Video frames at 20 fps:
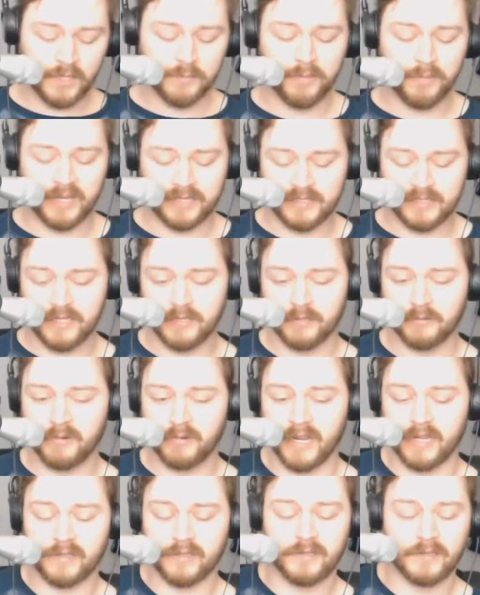But either
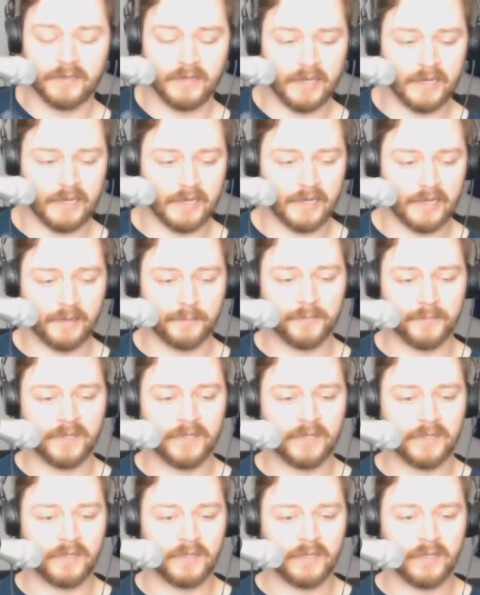way, I
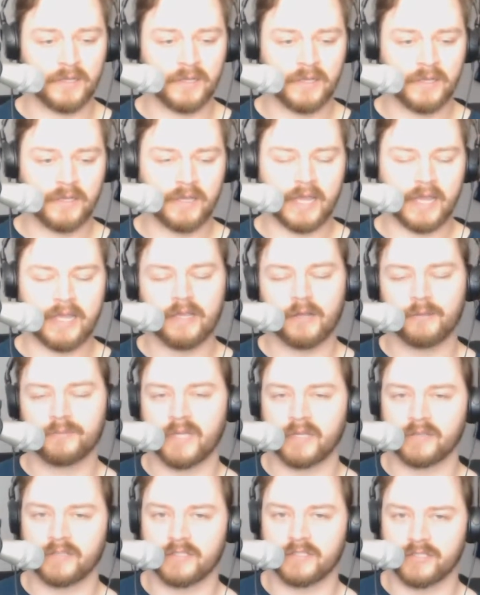helped
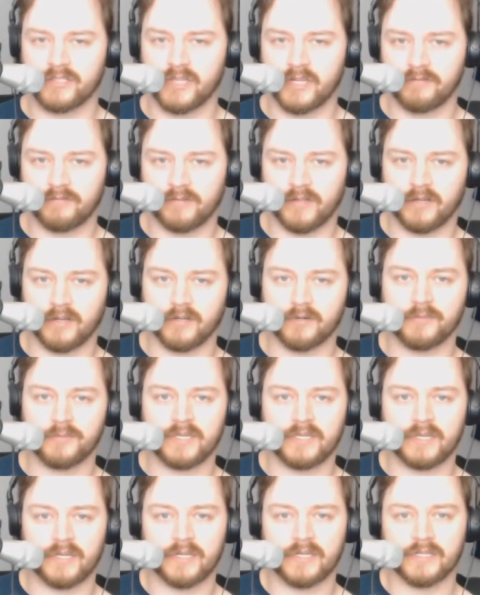out this J-vlogger
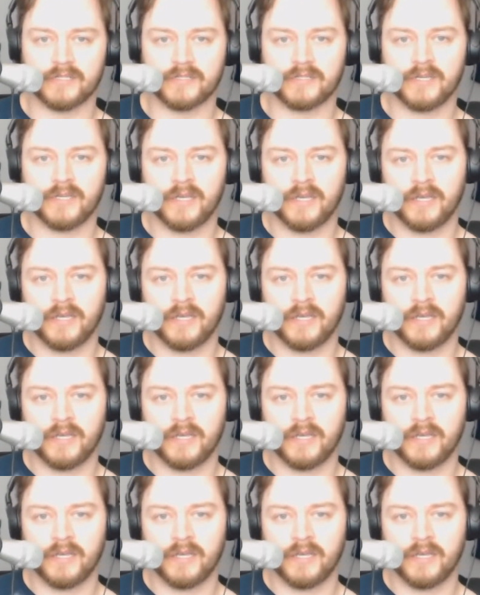because